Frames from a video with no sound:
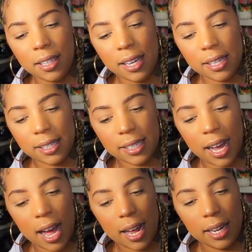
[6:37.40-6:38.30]
it's
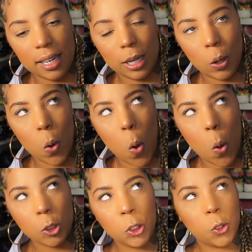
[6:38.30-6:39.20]
got a
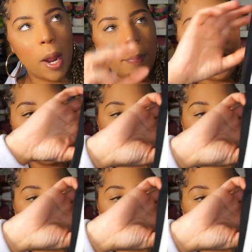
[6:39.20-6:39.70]
little stripity